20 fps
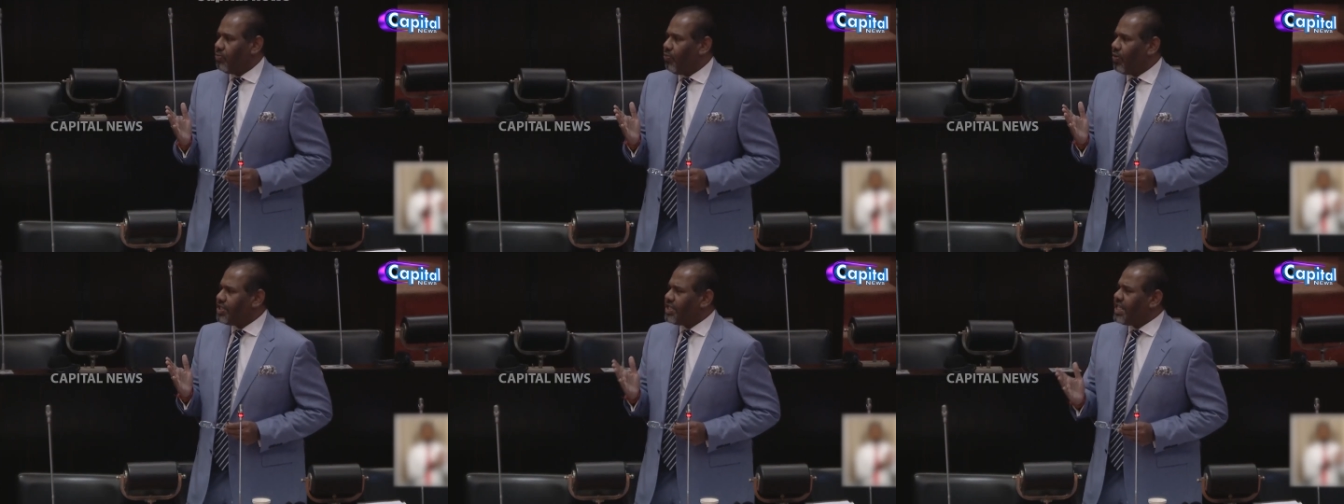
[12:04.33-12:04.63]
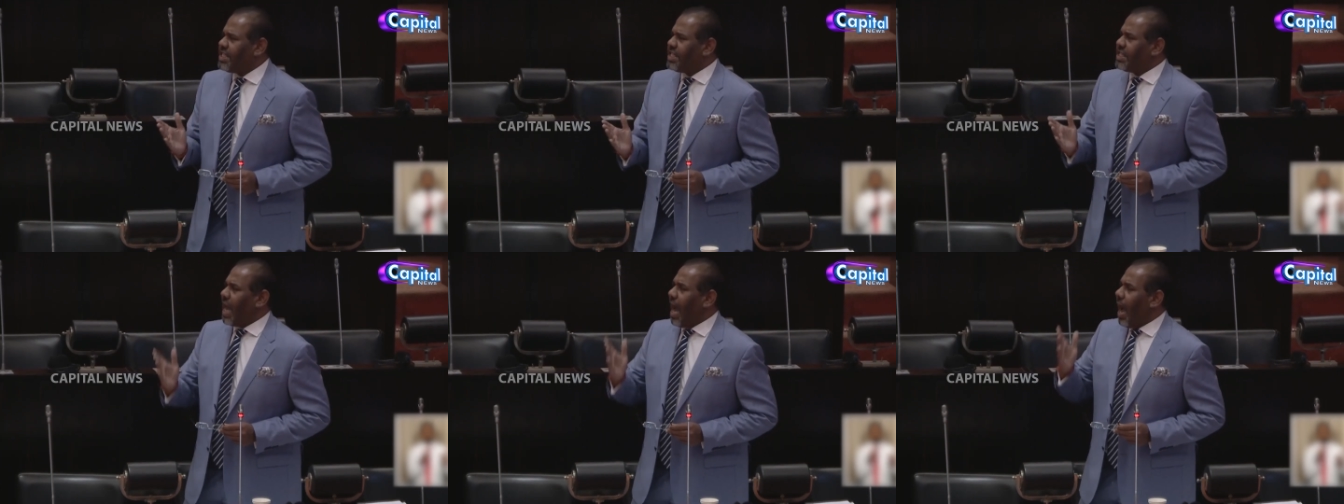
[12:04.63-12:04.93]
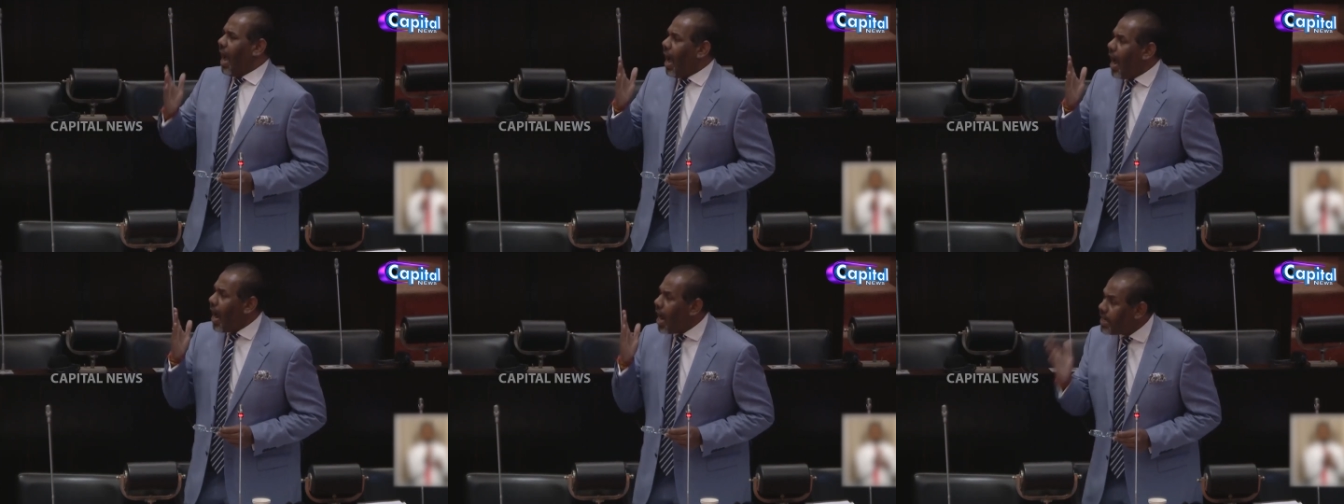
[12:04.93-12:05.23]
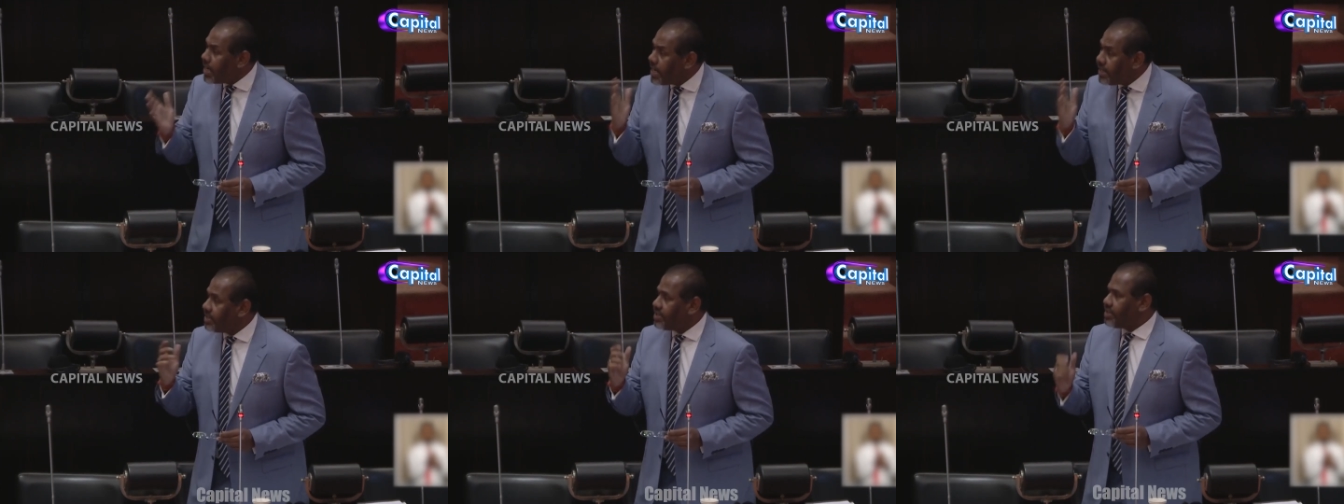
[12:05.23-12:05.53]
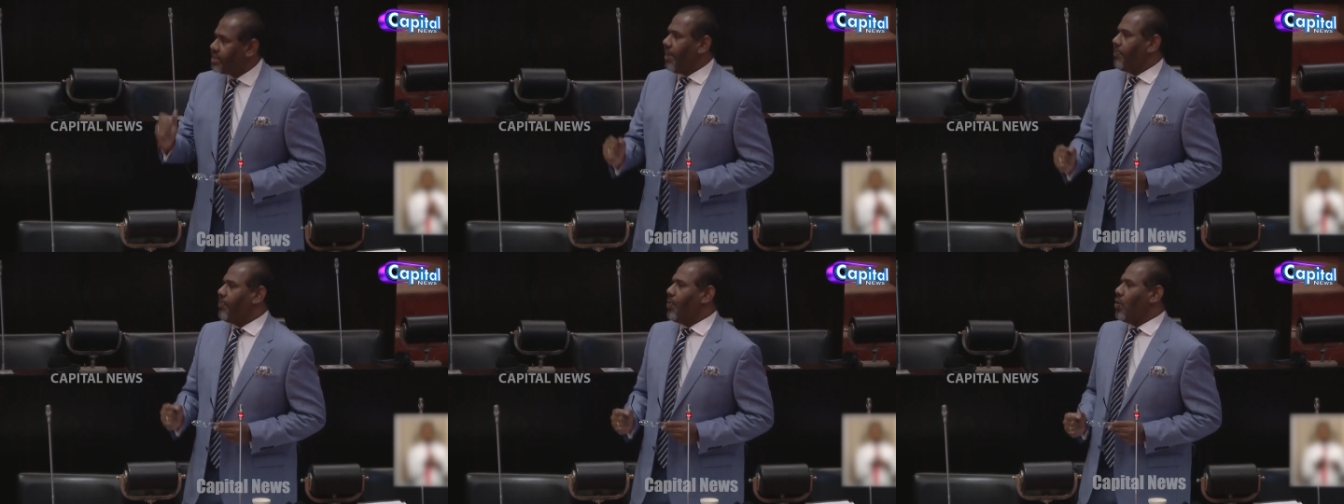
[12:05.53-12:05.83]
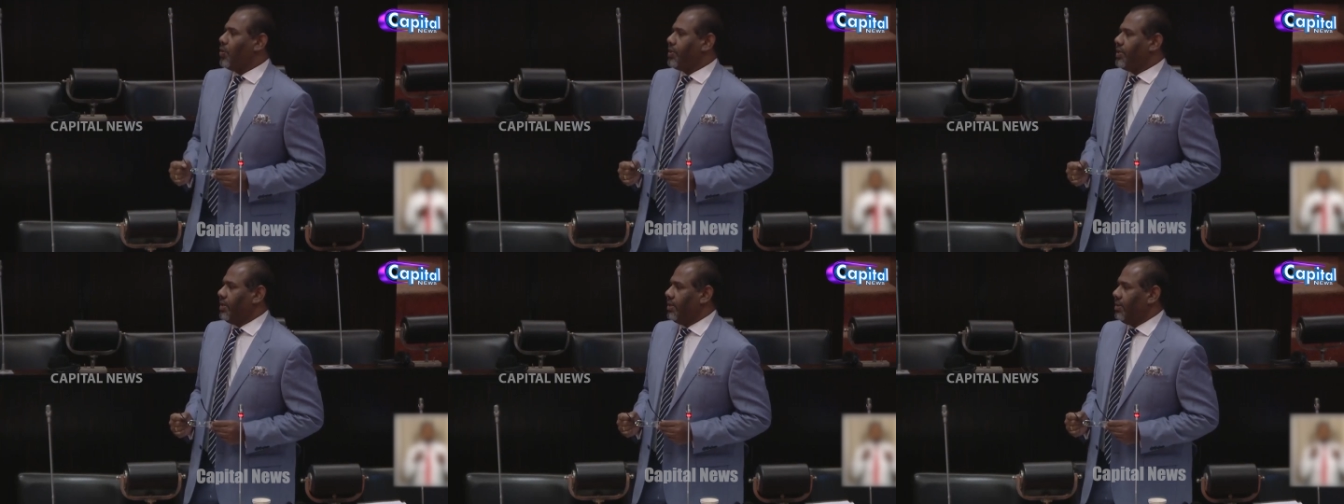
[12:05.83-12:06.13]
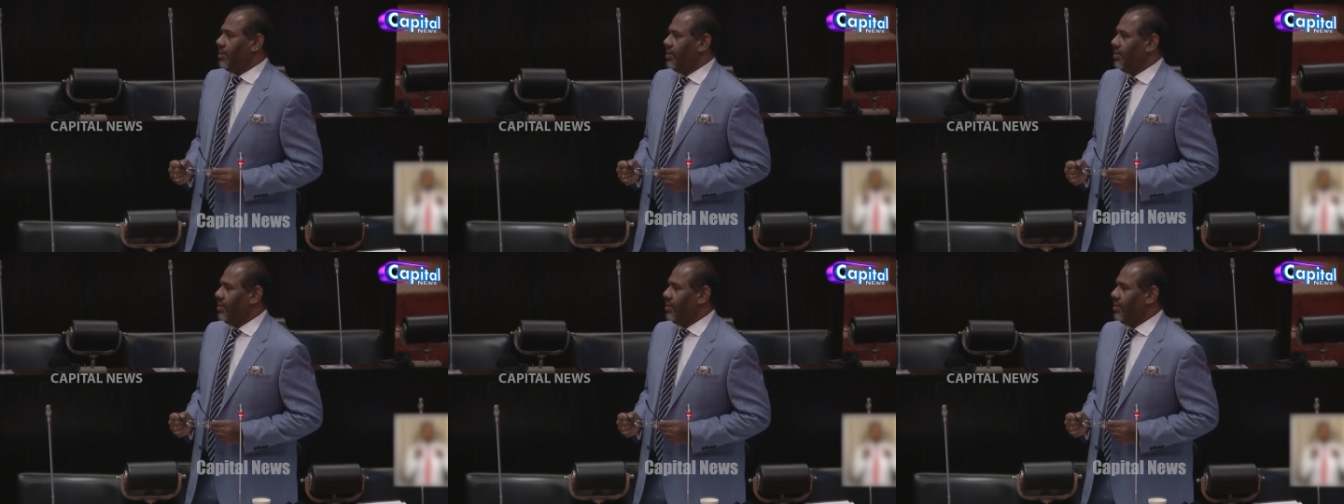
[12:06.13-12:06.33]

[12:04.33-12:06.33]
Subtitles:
was its ardent supporter,